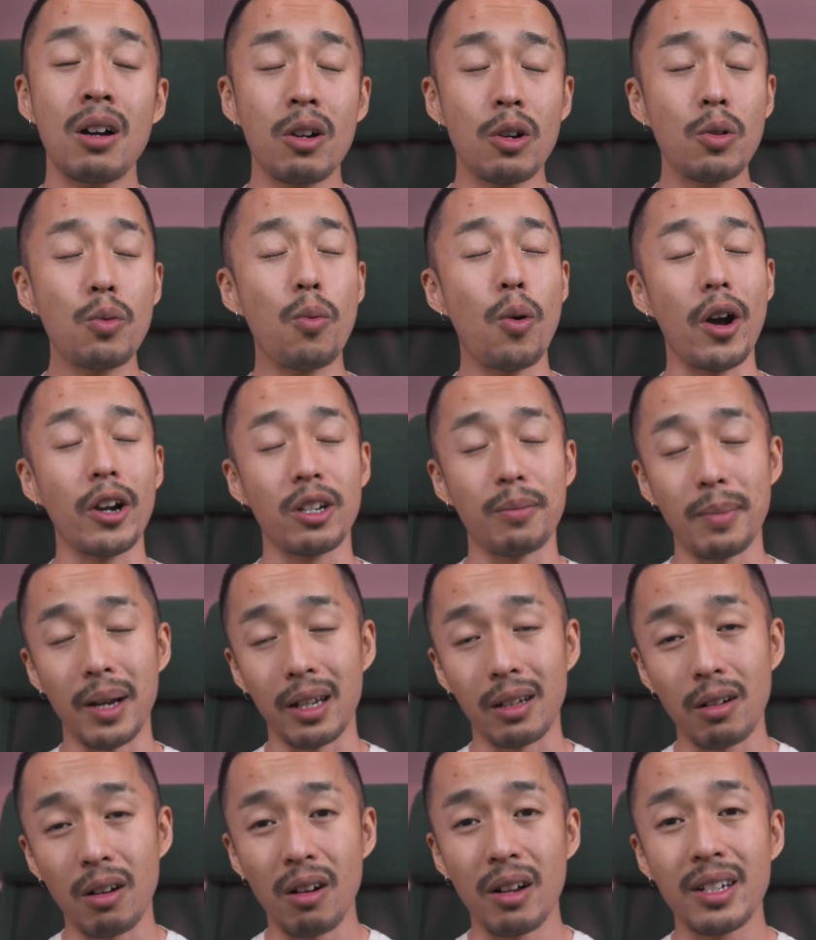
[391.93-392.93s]
who watch my
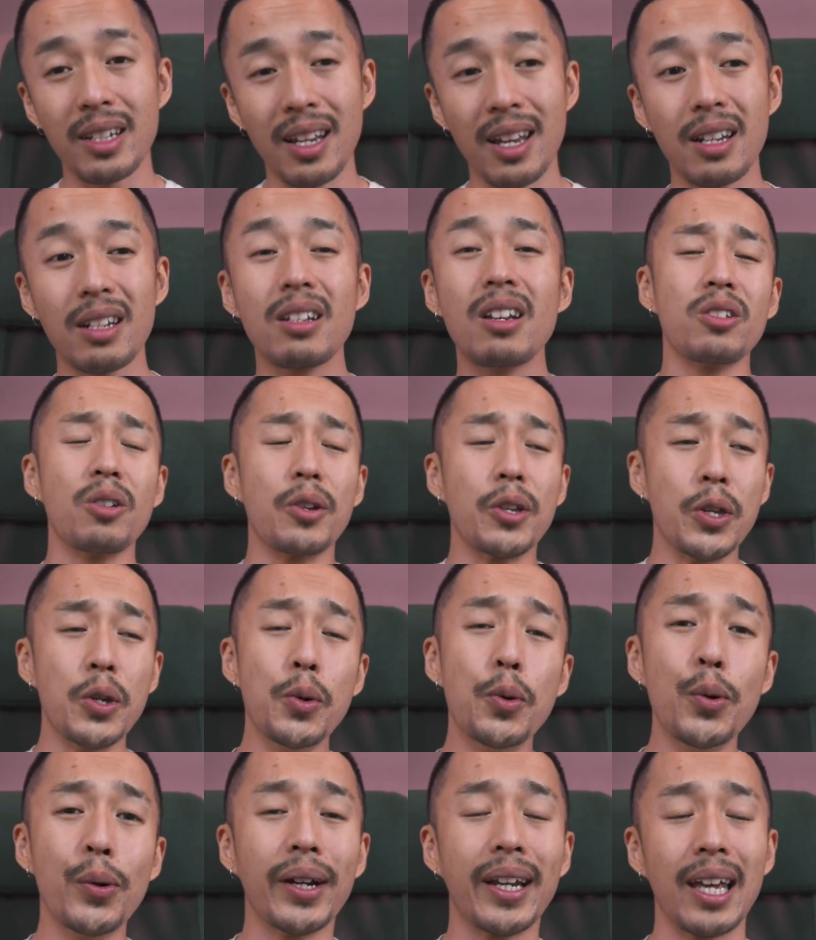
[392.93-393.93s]
content so
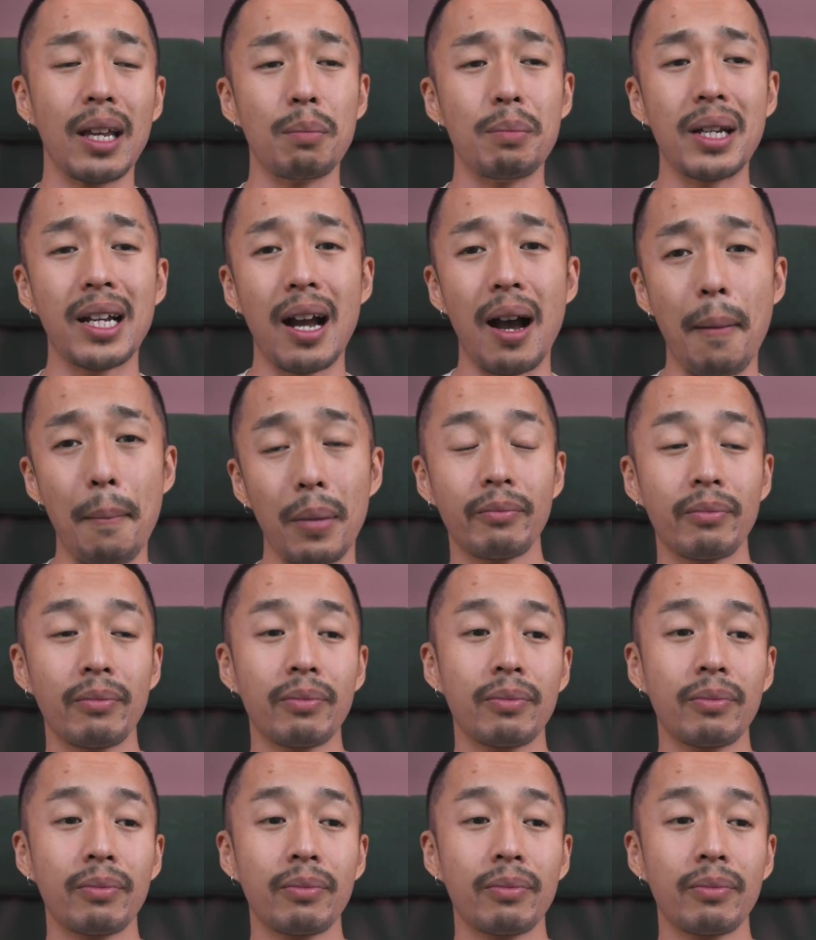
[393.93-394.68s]
you can become.